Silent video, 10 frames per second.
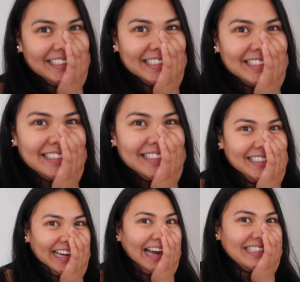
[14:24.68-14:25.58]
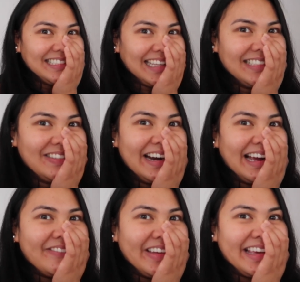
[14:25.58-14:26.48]
Yes. I
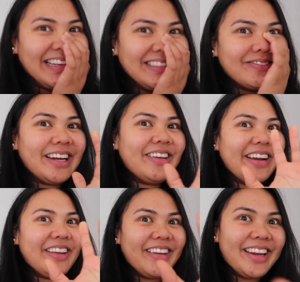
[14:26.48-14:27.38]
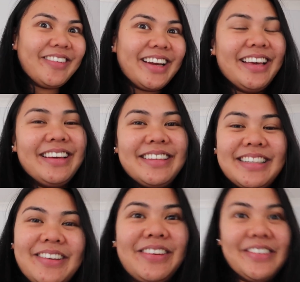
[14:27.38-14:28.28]
better get ready, because I gotta